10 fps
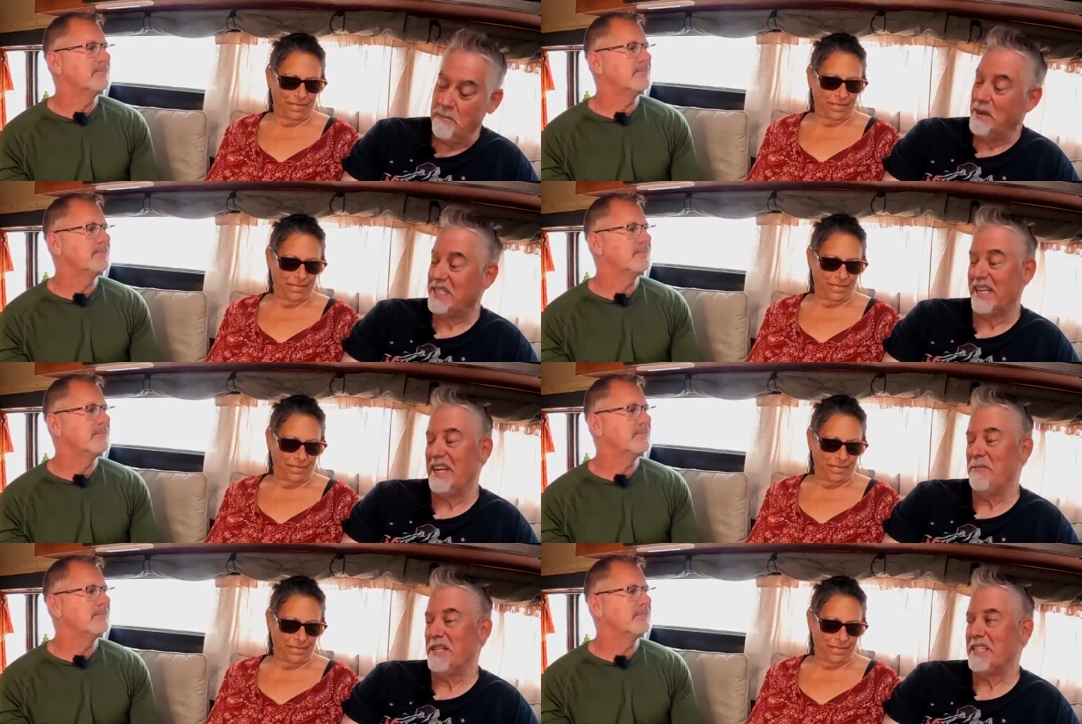Speaker 1: miss it.
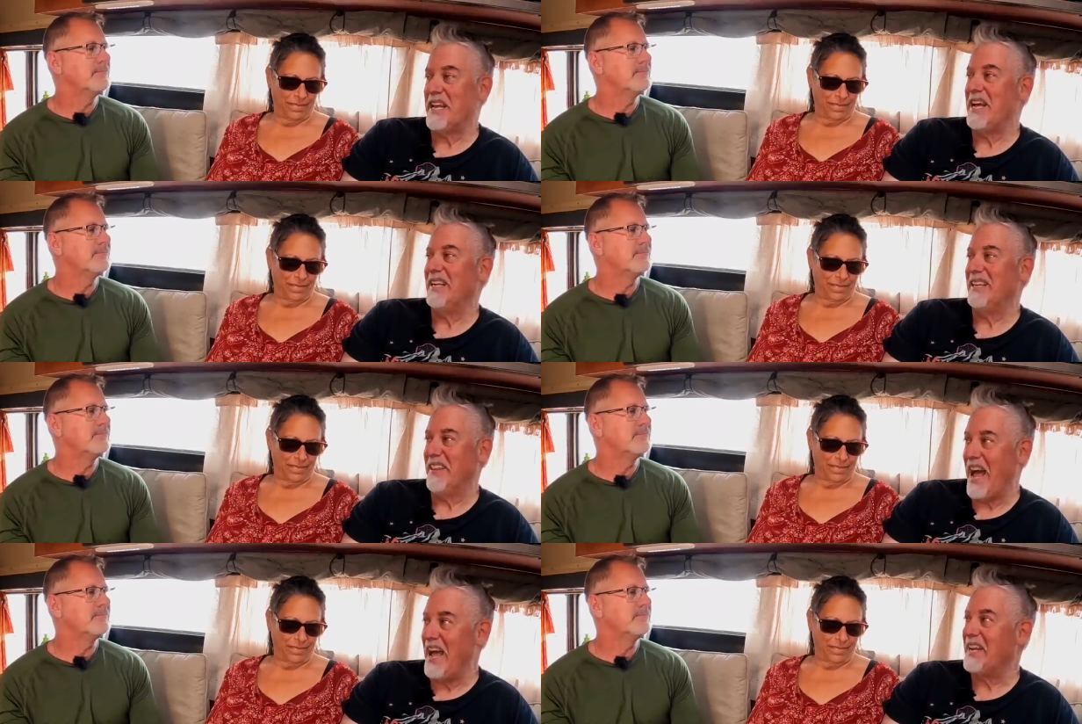I miss that
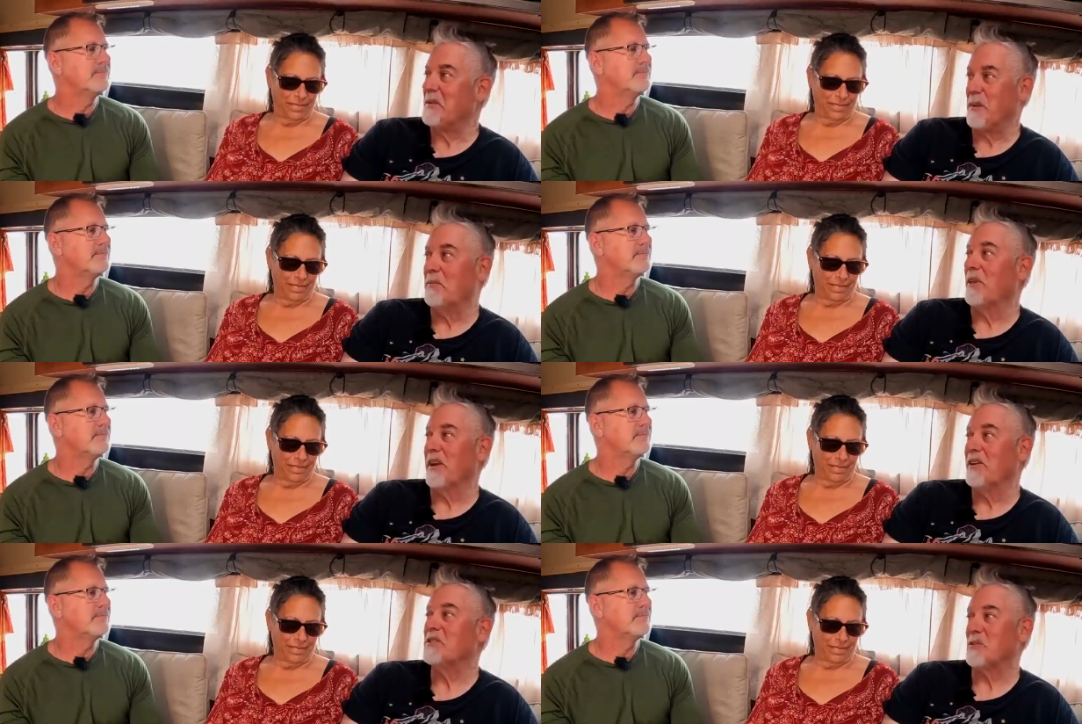that and the people that
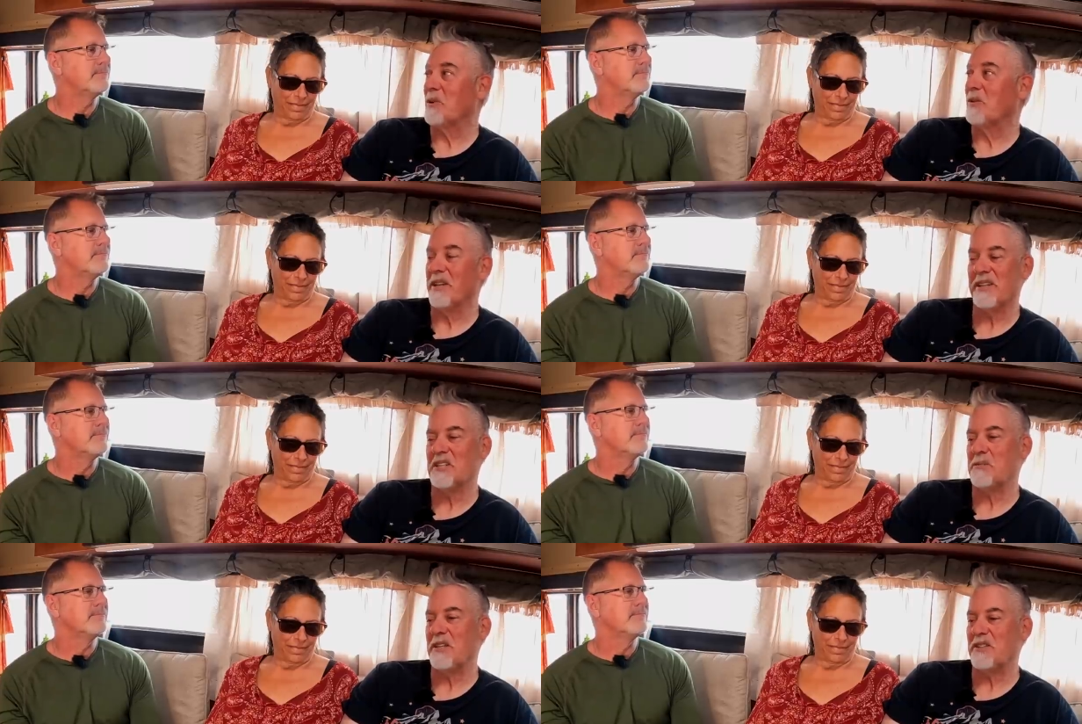I used to work with, and
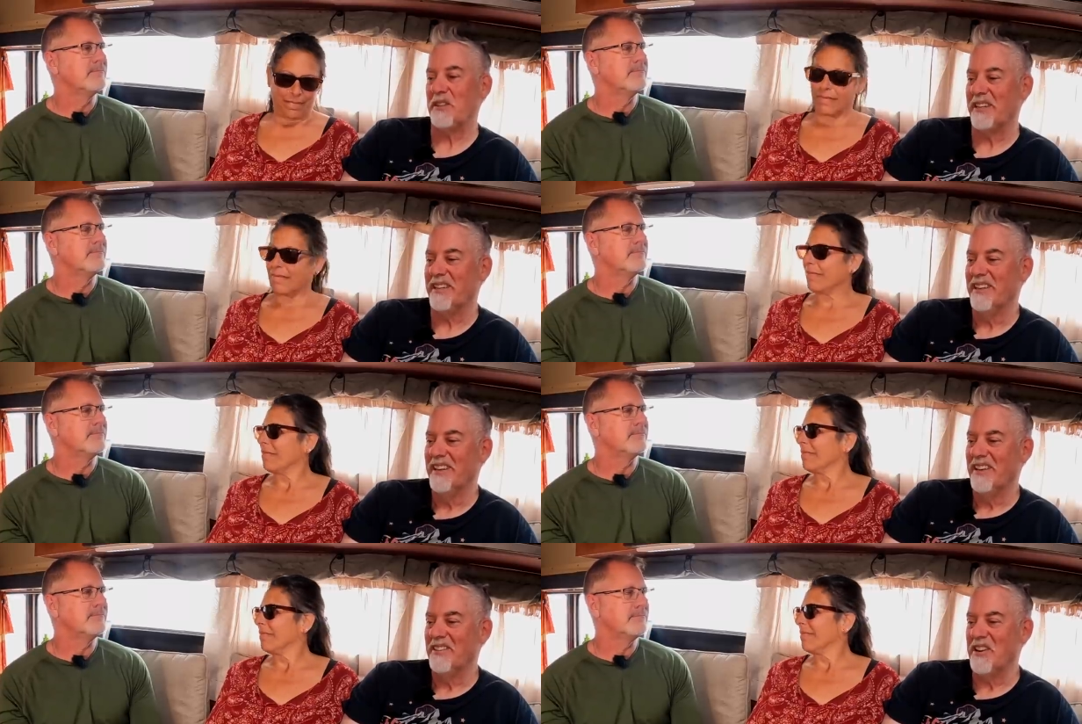especially the
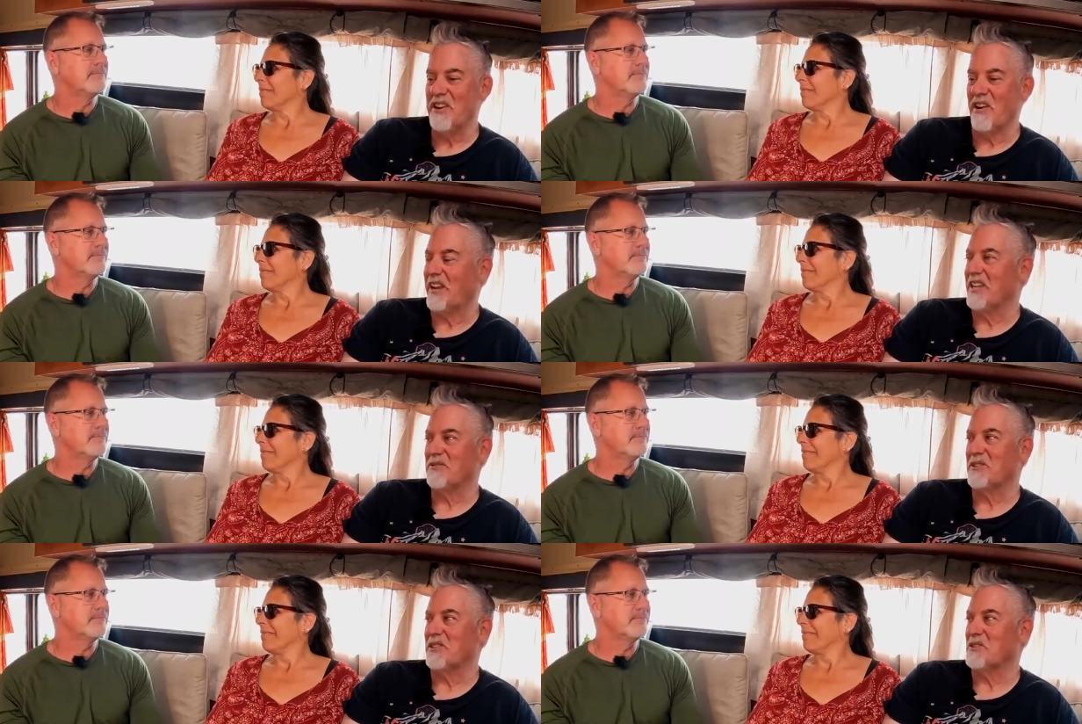the young kids
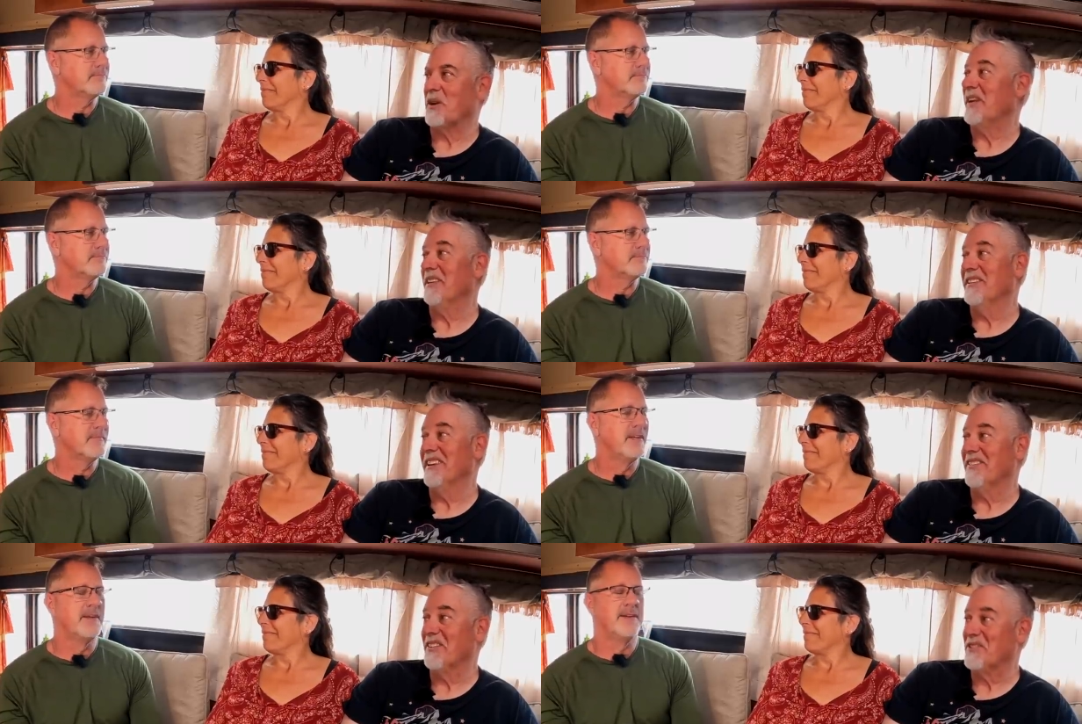were so sweet.
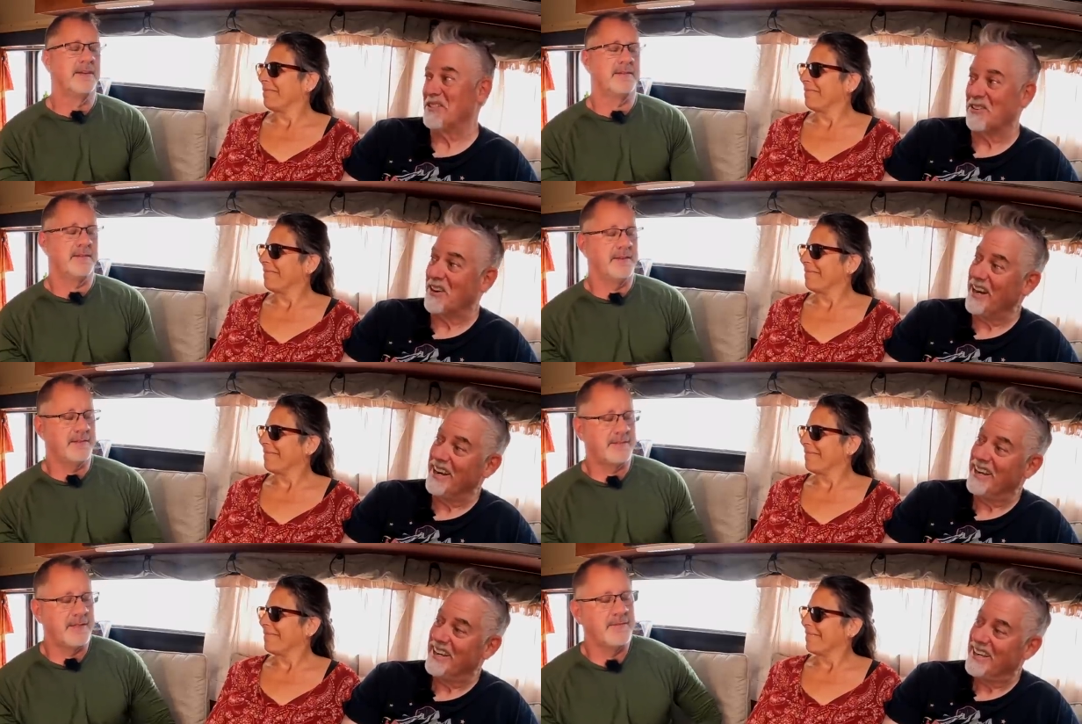They really were so great.
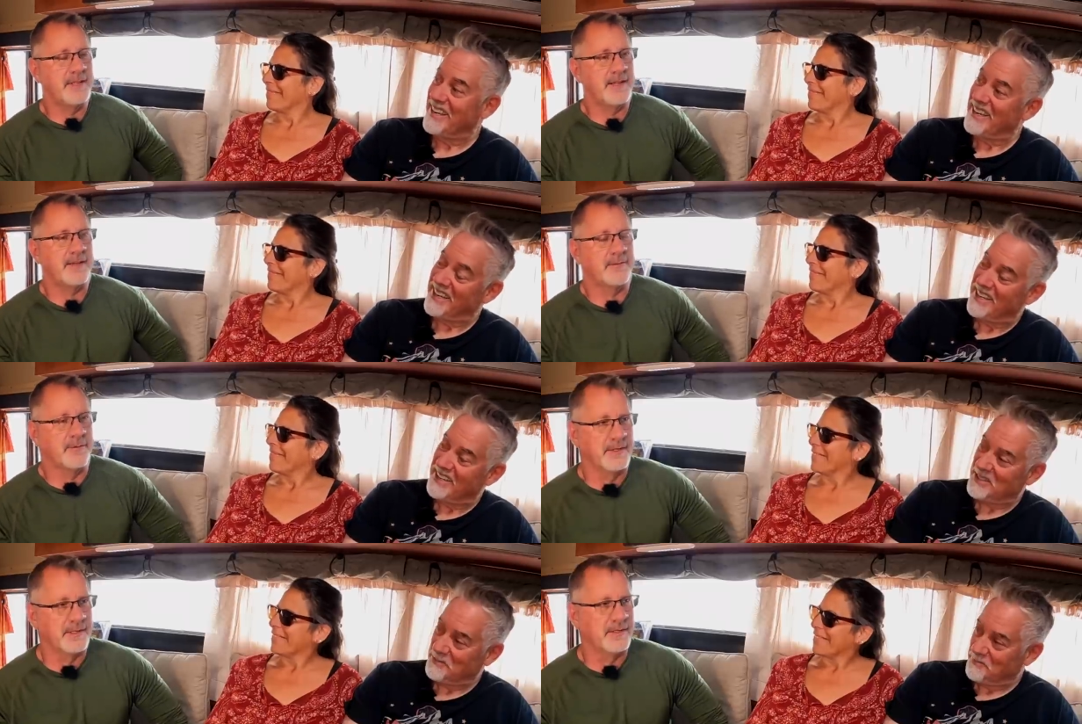
Speaker 2: It seems like a
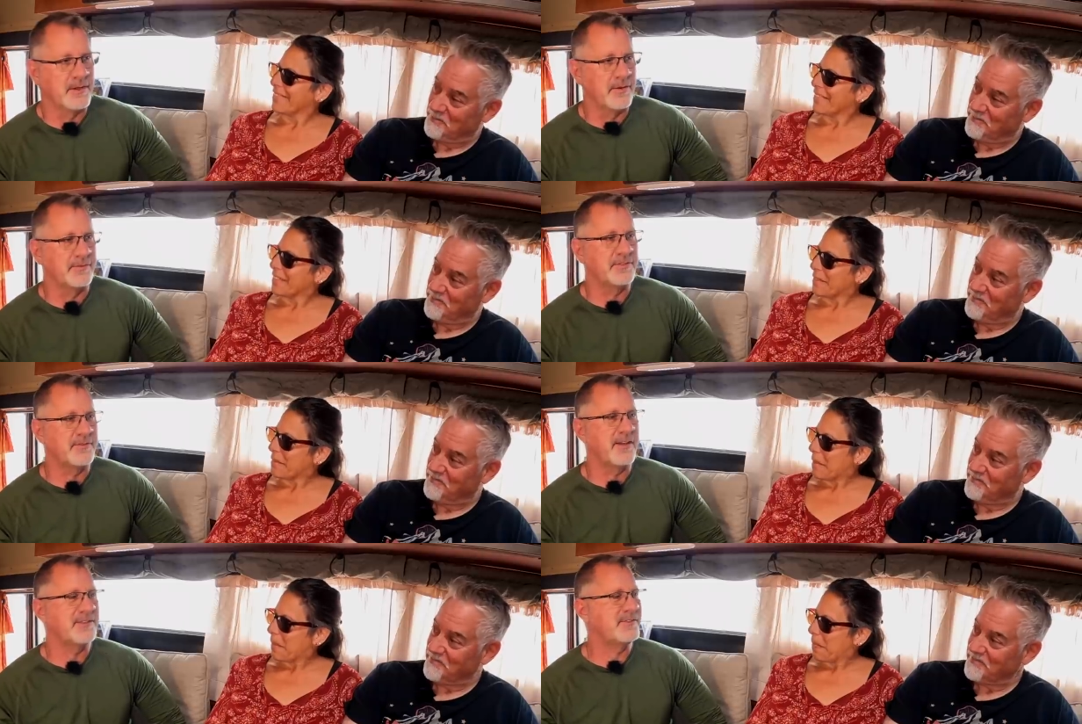really low
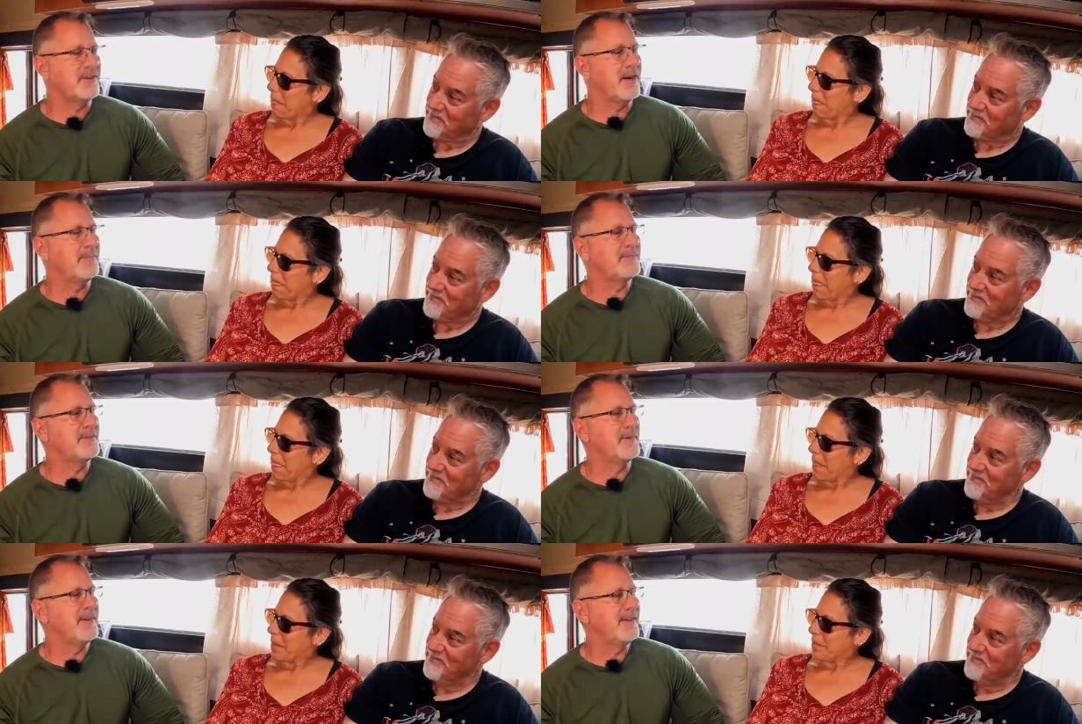stress job to
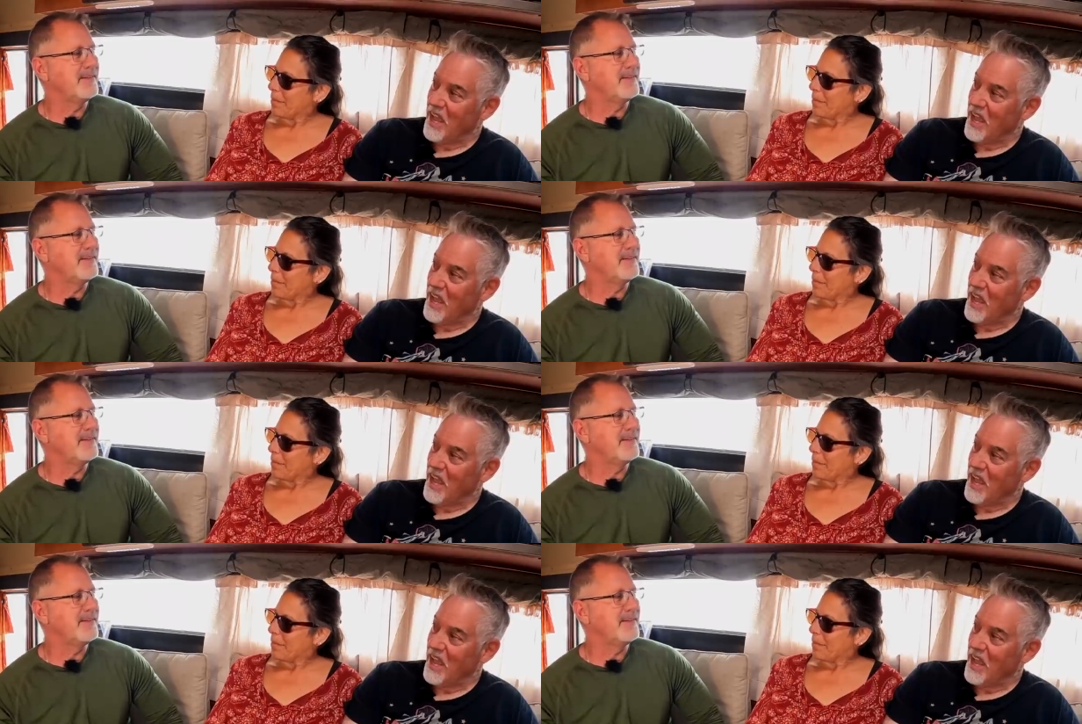me.